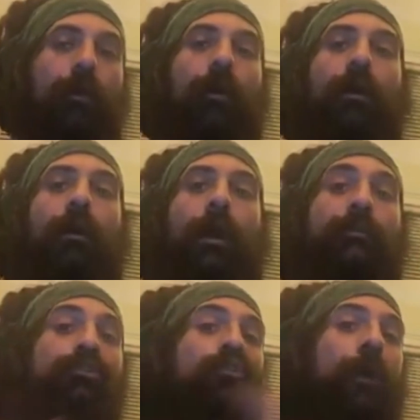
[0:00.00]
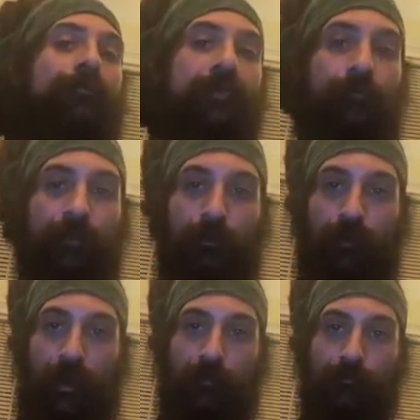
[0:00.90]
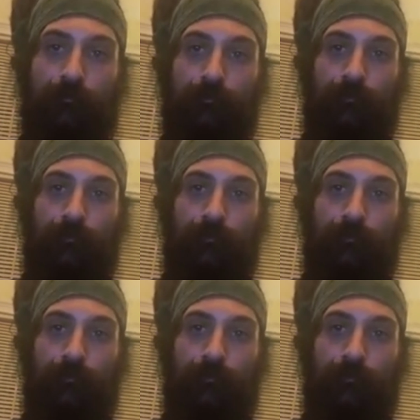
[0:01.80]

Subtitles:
and you drop some on the ground,